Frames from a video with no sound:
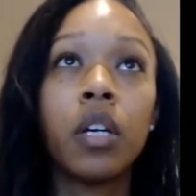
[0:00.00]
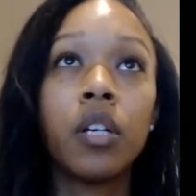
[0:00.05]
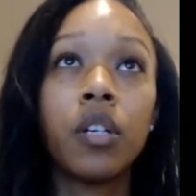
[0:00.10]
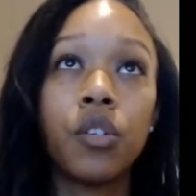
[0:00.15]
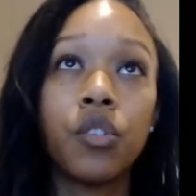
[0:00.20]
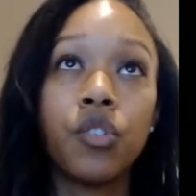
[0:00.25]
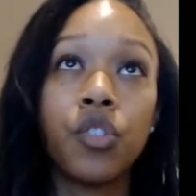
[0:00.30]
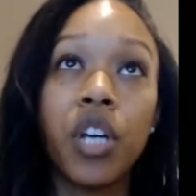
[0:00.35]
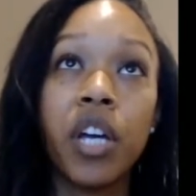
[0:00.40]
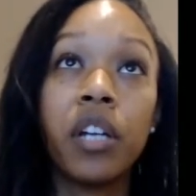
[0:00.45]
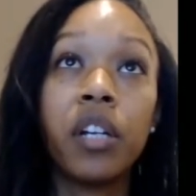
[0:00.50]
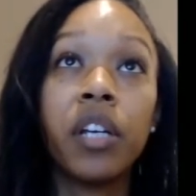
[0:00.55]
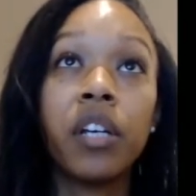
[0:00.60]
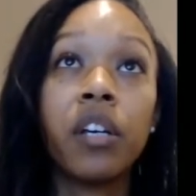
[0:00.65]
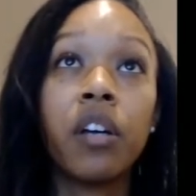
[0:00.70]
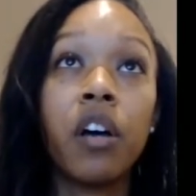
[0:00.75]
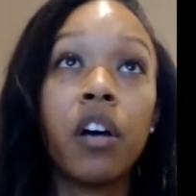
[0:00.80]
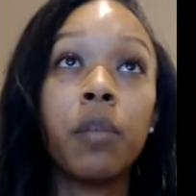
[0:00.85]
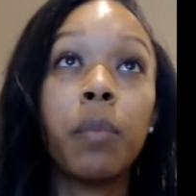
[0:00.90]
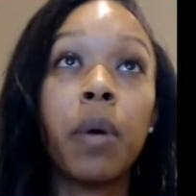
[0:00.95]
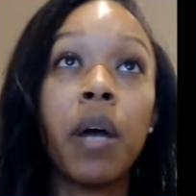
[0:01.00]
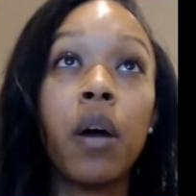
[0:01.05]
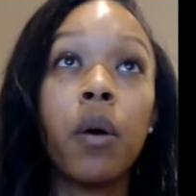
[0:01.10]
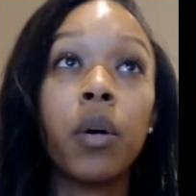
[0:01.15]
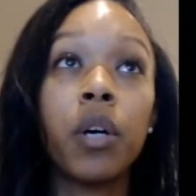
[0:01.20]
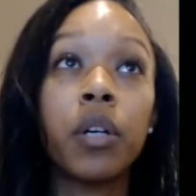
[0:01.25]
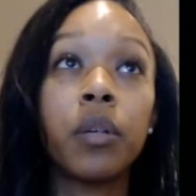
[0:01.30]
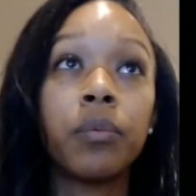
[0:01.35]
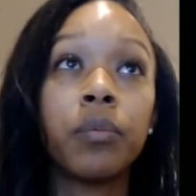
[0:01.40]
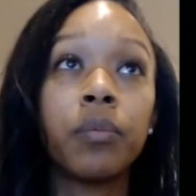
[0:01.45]
Channeling God power.
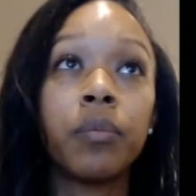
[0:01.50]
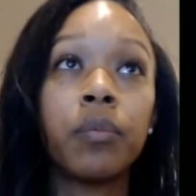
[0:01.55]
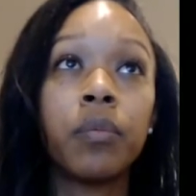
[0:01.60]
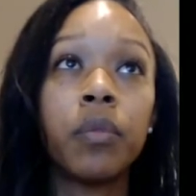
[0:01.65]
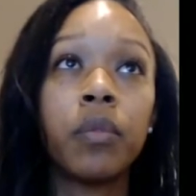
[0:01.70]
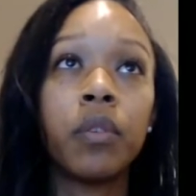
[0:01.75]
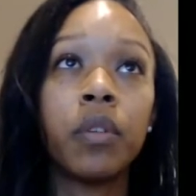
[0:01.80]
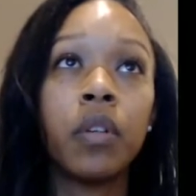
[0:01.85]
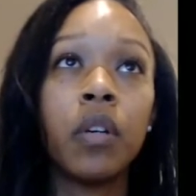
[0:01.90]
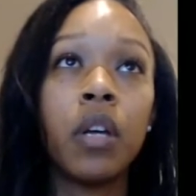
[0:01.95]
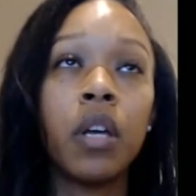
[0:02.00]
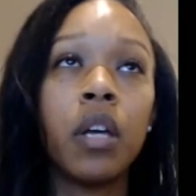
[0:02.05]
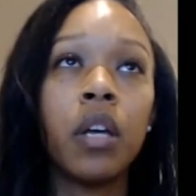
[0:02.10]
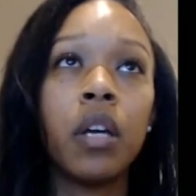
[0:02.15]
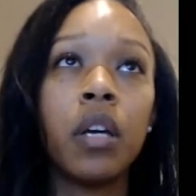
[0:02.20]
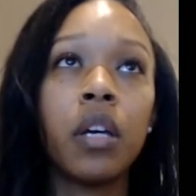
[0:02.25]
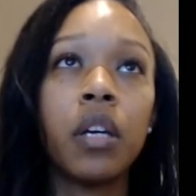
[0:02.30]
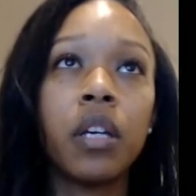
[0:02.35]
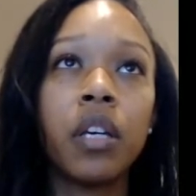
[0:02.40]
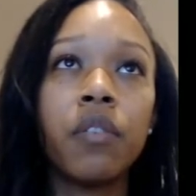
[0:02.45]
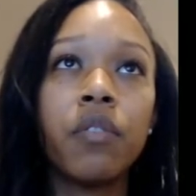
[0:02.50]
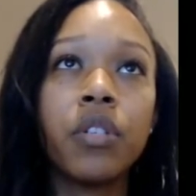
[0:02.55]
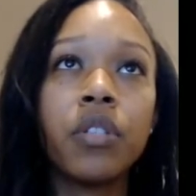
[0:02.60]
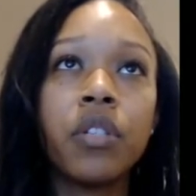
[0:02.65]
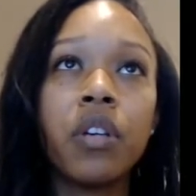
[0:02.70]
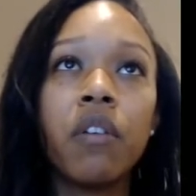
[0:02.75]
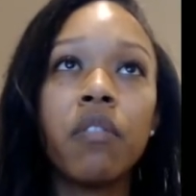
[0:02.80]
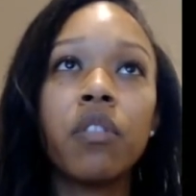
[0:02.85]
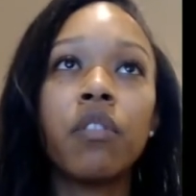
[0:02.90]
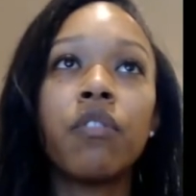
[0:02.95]
Give
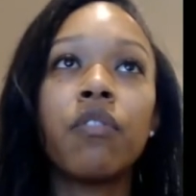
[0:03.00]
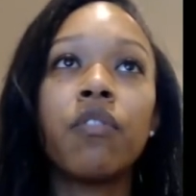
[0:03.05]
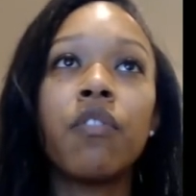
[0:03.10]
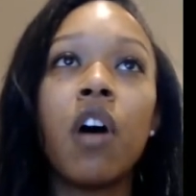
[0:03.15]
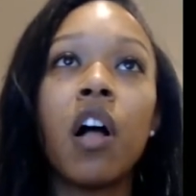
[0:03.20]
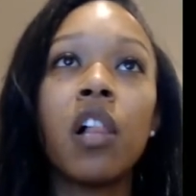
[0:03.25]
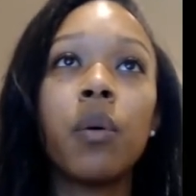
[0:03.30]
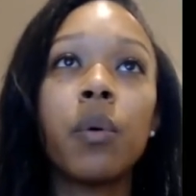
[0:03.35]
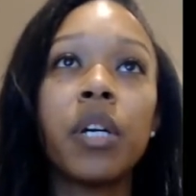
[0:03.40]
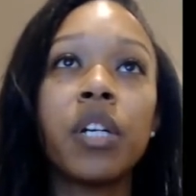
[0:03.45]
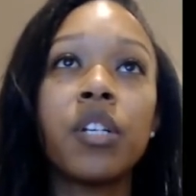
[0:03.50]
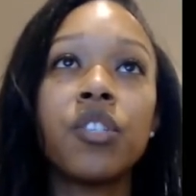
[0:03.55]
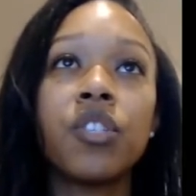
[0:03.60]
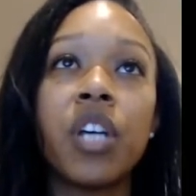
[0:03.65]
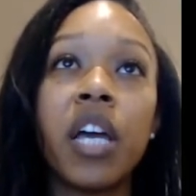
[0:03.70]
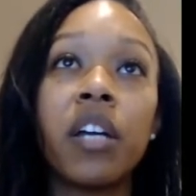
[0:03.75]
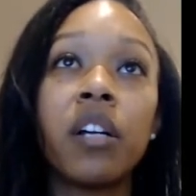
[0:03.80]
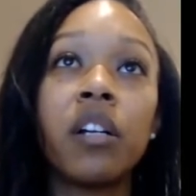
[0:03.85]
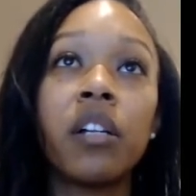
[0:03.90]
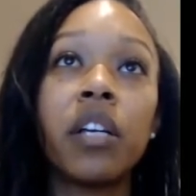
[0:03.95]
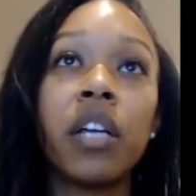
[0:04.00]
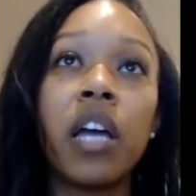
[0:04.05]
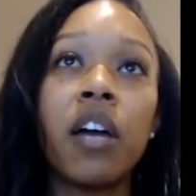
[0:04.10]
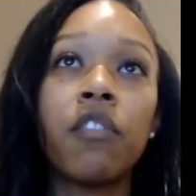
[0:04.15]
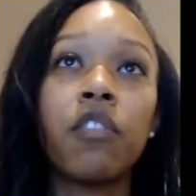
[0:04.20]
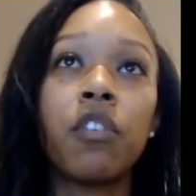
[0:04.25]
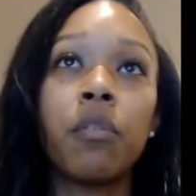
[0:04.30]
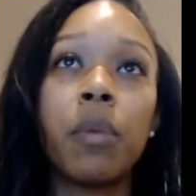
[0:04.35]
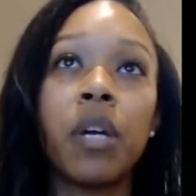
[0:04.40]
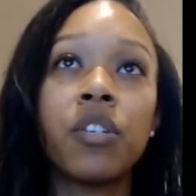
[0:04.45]
yourself the following channeling
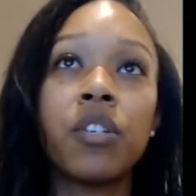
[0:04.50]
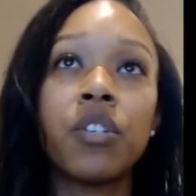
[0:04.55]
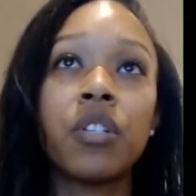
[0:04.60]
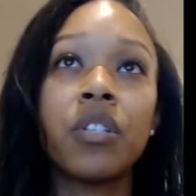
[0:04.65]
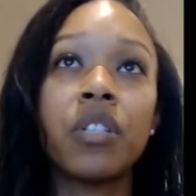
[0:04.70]
affirmations